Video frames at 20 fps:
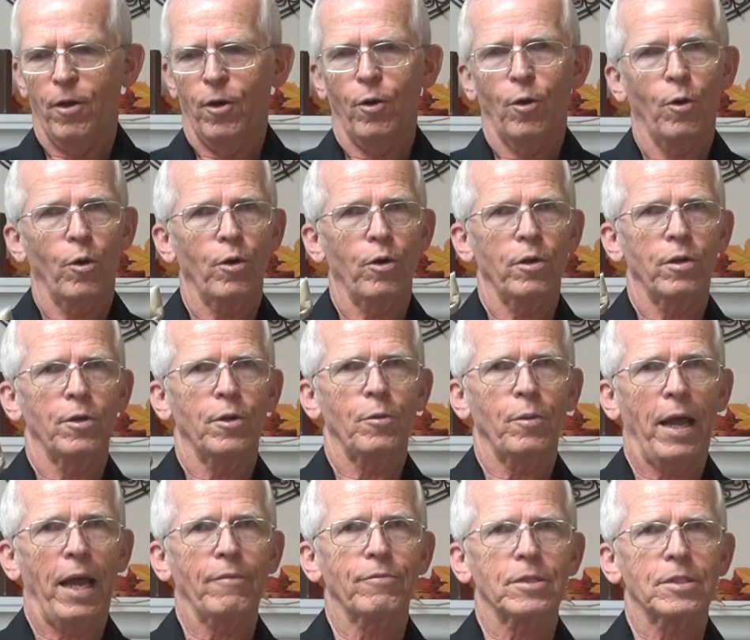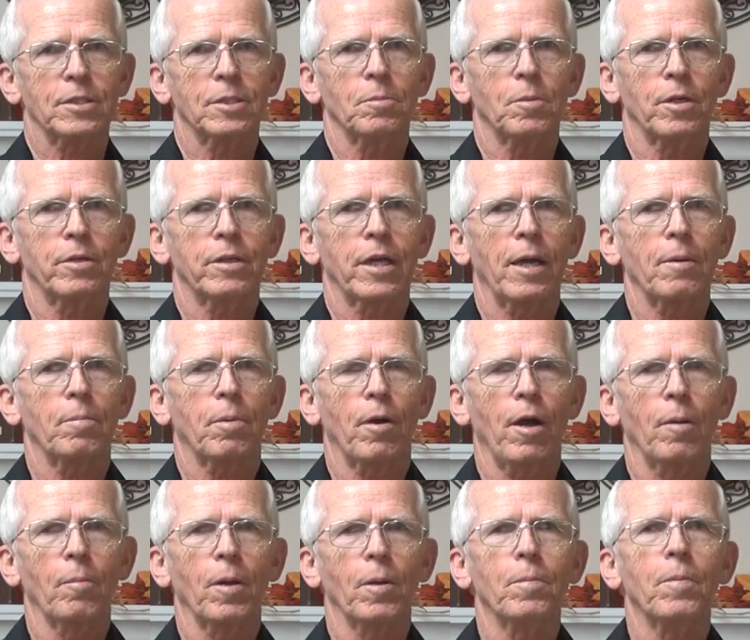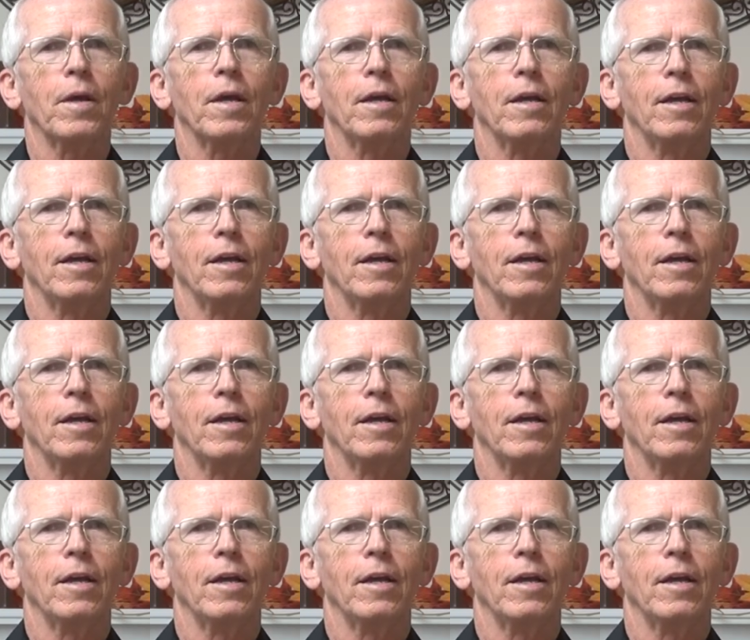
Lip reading: or who have a similar type problem